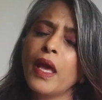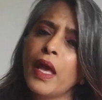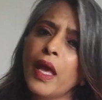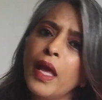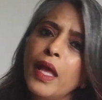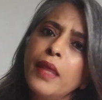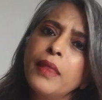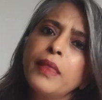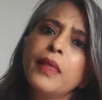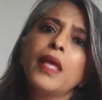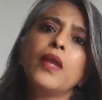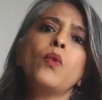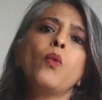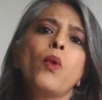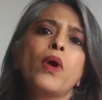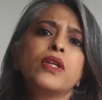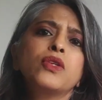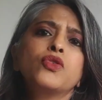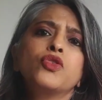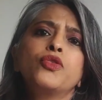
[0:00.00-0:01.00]
And then
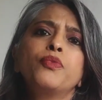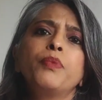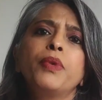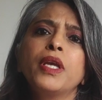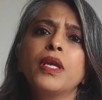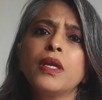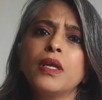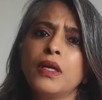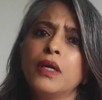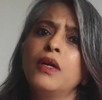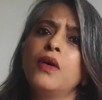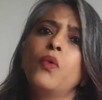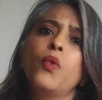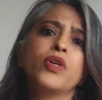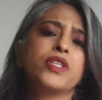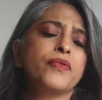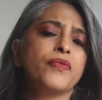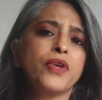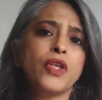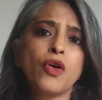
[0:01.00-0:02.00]
one could be
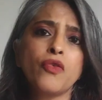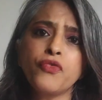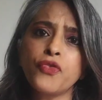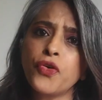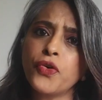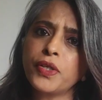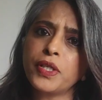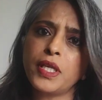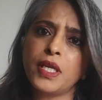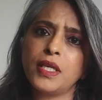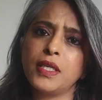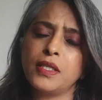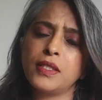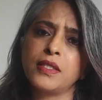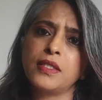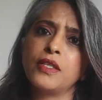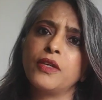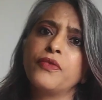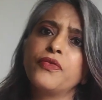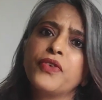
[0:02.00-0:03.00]
whatever your forte
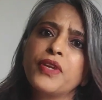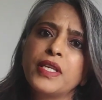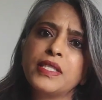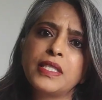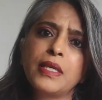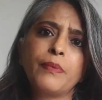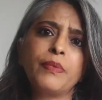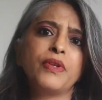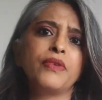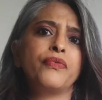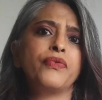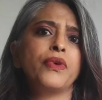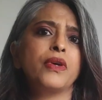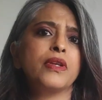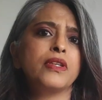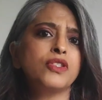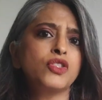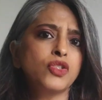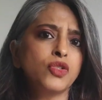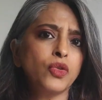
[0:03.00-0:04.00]
is. Say for example, if
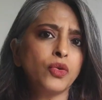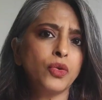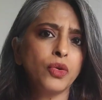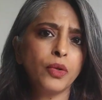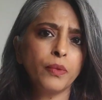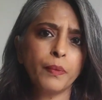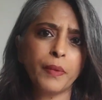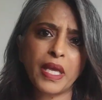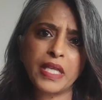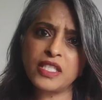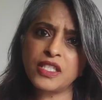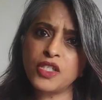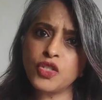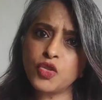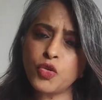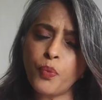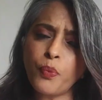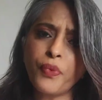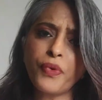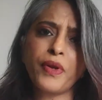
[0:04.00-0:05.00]
you're into major
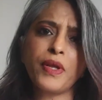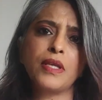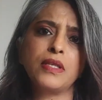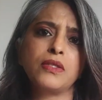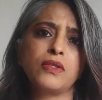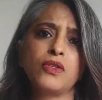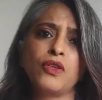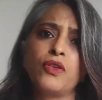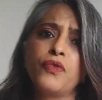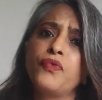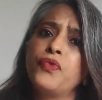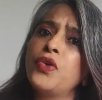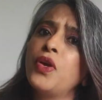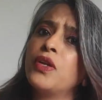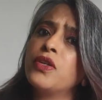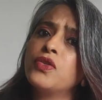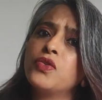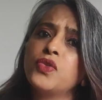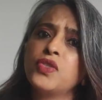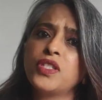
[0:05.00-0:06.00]
into prints, or if
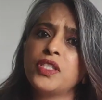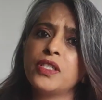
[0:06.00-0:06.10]
you're into